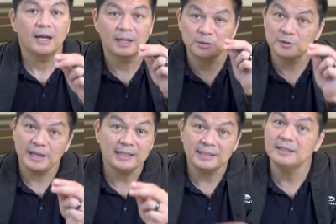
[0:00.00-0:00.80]
uh, to
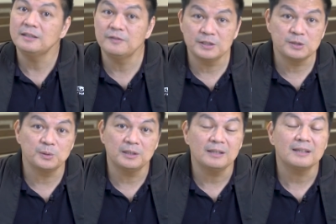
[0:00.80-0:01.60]
that
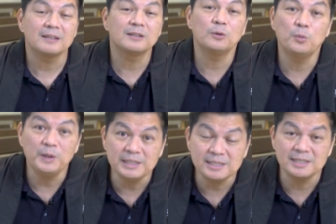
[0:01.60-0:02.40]
individual the
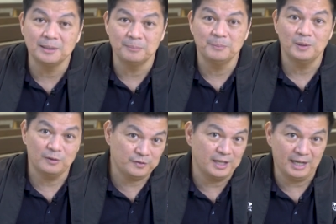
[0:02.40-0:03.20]
wisdom
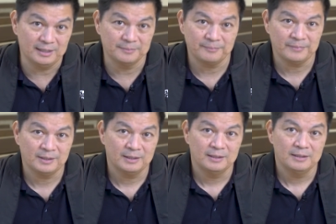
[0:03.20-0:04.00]
of God.
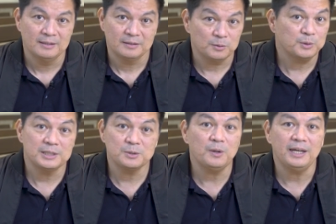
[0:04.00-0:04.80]
The
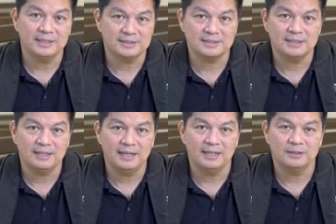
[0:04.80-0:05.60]
word is wise.
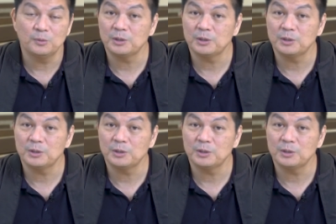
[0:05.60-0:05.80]
And the